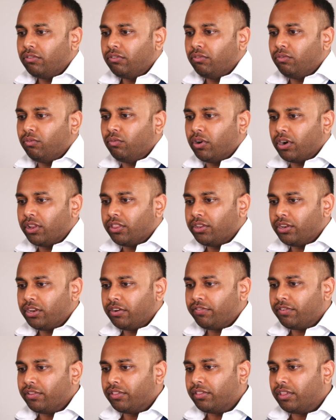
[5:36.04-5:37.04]
What are the
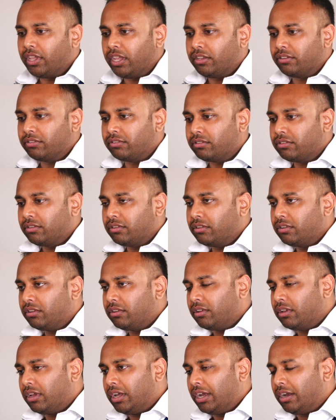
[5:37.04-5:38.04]
different things?
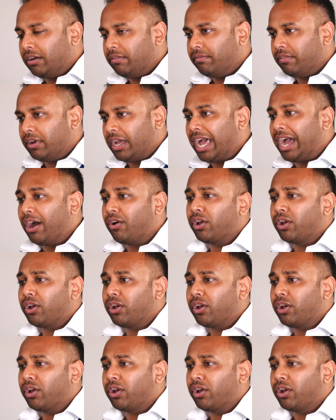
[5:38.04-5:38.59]
How